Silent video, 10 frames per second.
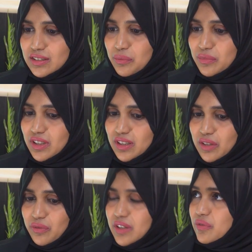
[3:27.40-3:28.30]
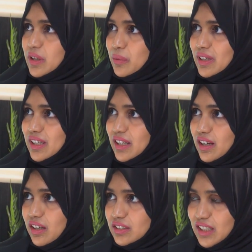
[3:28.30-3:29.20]
is something that we frequently get
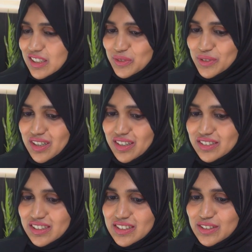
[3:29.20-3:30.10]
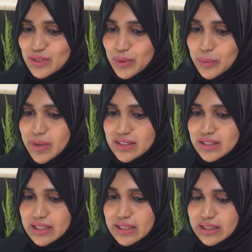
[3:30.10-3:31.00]
asked as well ourselves. So
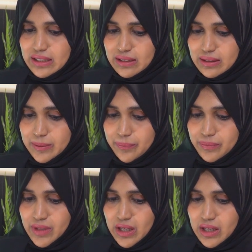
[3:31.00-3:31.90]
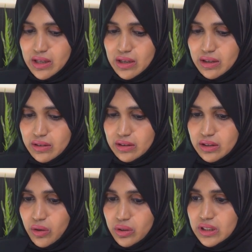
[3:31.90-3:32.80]
basically,
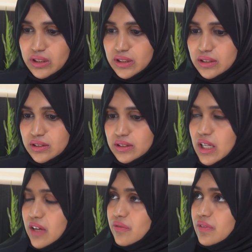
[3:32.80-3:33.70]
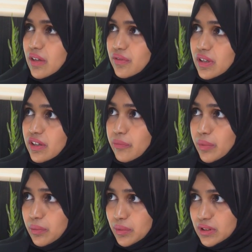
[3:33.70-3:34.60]
all these sensors have definitive
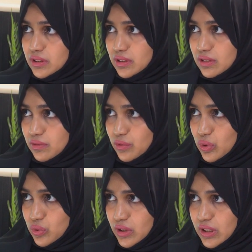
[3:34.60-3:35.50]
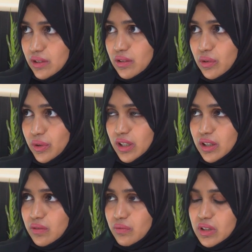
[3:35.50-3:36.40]
purpose. Usually,
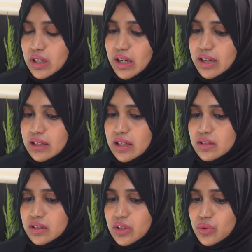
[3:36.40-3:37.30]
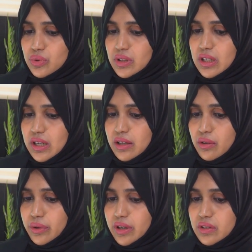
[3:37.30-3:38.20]
the client needs are usually like,
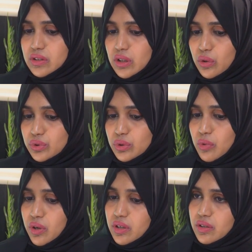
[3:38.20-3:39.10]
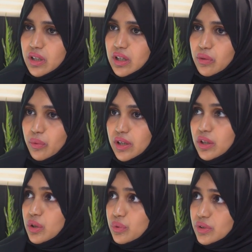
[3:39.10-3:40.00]
CO2 monitoring, where do
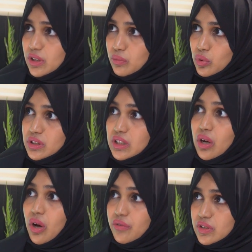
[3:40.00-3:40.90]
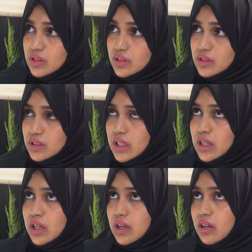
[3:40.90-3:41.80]
you use it? Mostly offices,
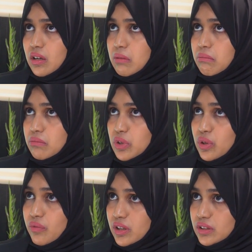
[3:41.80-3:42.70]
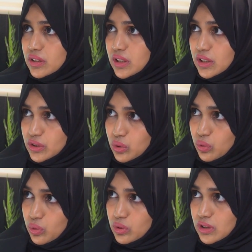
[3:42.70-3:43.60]
universities,
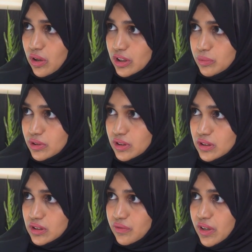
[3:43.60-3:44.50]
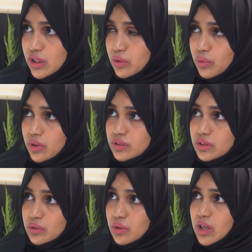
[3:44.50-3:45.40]
schools, hospitals, where you want
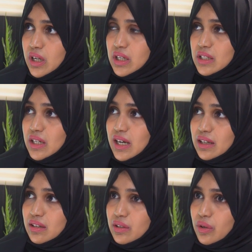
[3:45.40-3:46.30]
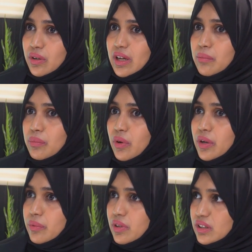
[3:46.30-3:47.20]
to track your
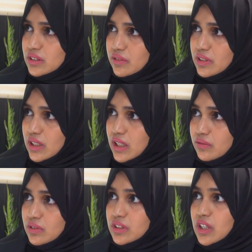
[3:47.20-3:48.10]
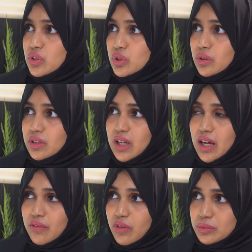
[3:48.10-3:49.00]
employee productivity levels, ensure they
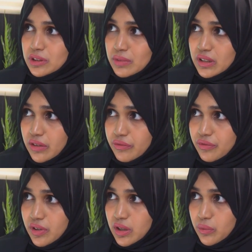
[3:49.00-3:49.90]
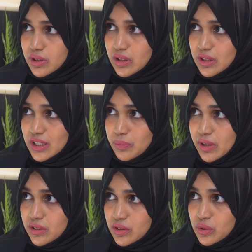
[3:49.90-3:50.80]
have optimal comfort within these
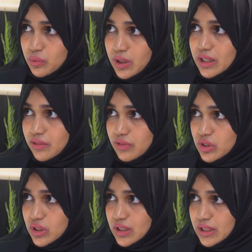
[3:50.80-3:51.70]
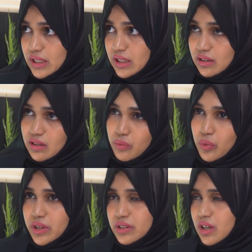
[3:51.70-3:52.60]
spaces to work efficiently,
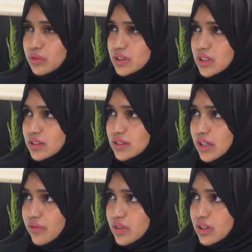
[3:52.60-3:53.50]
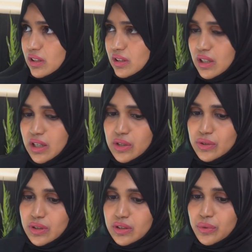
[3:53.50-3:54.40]
avoid drowsiness and everything.
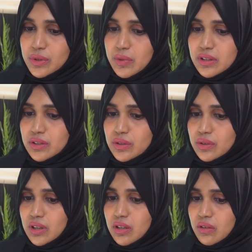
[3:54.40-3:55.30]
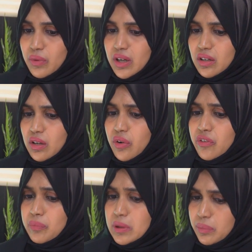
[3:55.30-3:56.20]
So in those spaces you can, where a lot
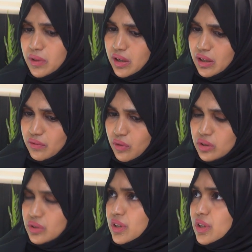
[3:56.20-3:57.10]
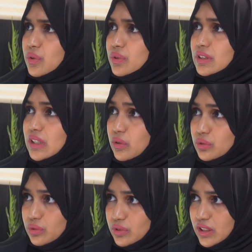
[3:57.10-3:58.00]
of people are involved, you can use
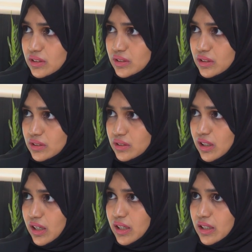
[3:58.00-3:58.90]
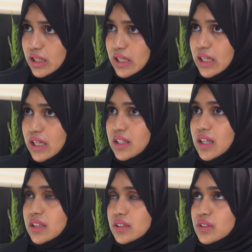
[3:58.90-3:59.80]
CO2 sensors, and in
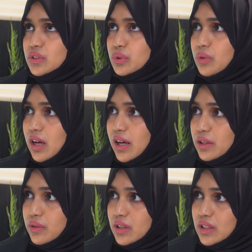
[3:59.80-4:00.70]
case it's too high, you